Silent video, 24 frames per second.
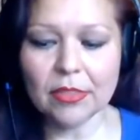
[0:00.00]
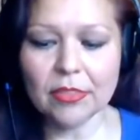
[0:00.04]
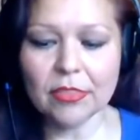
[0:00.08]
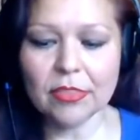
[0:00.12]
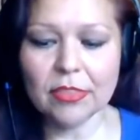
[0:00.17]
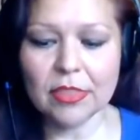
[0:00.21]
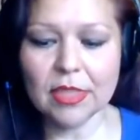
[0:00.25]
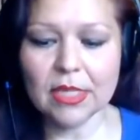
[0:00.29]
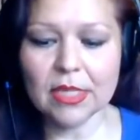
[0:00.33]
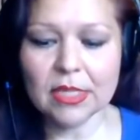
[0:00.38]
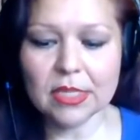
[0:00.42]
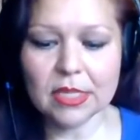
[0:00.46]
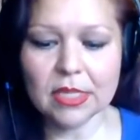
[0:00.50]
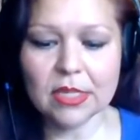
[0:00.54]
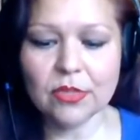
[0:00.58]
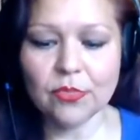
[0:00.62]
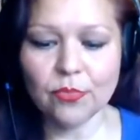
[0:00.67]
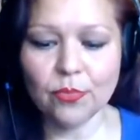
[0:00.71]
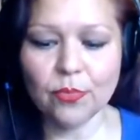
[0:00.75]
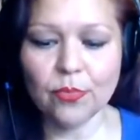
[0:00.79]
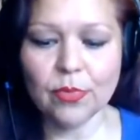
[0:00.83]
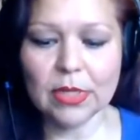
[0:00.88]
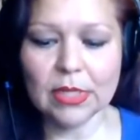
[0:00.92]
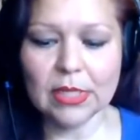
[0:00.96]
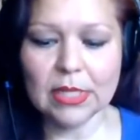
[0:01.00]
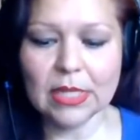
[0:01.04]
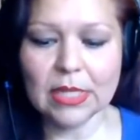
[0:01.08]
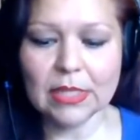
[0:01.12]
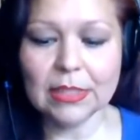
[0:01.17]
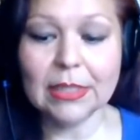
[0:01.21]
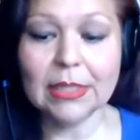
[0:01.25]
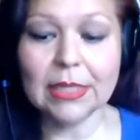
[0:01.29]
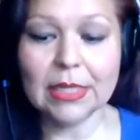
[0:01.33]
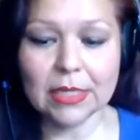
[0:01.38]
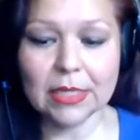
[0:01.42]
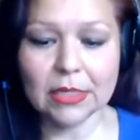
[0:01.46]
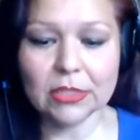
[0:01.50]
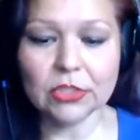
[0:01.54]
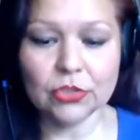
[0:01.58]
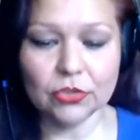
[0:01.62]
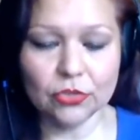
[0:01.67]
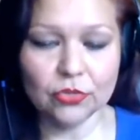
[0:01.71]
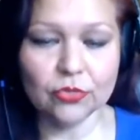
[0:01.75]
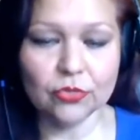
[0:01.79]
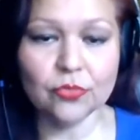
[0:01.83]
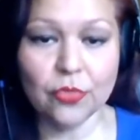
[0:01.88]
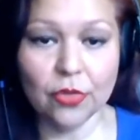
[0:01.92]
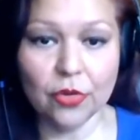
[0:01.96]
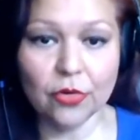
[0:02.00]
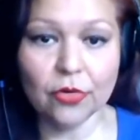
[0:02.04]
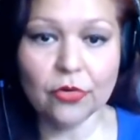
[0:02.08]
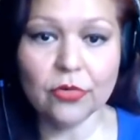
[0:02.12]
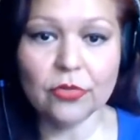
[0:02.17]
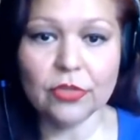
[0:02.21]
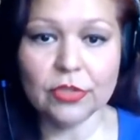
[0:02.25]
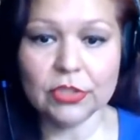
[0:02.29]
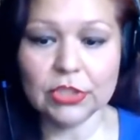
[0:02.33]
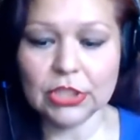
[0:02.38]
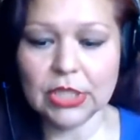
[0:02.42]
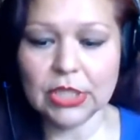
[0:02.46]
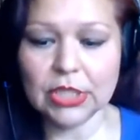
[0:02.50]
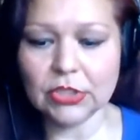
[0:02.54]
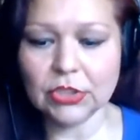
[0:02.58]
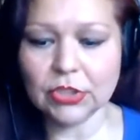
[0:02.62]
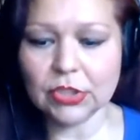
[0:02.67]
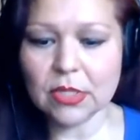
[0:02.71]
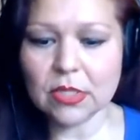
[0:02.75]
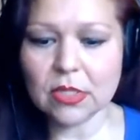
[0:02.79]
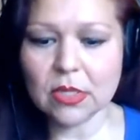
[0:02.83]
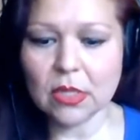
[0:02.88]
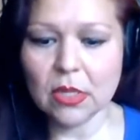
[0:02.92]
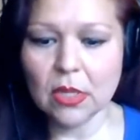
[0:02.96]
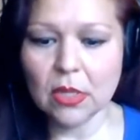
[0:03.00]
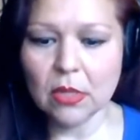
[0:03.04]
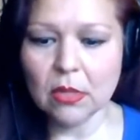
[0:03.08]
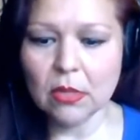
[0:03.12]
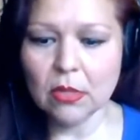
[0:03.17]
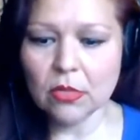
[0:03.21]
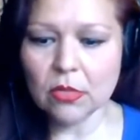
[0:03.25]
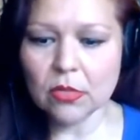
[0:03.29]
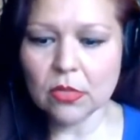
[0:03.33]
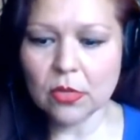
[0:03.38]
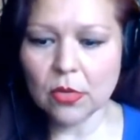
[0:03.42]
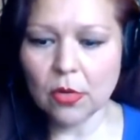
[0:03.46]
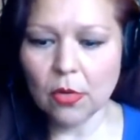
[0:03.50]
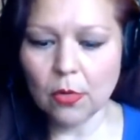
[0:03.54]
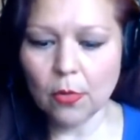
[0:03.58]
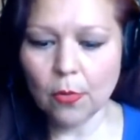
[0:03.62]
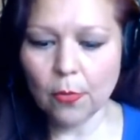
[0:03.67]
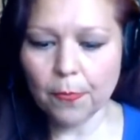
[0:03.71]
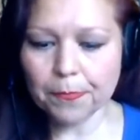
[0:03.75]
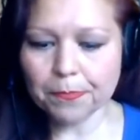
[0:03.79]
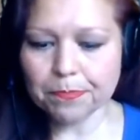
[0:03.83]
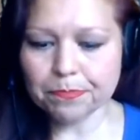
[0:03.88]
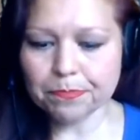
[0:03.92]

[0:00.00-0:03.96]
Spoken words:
this is really linked to the earth changes. So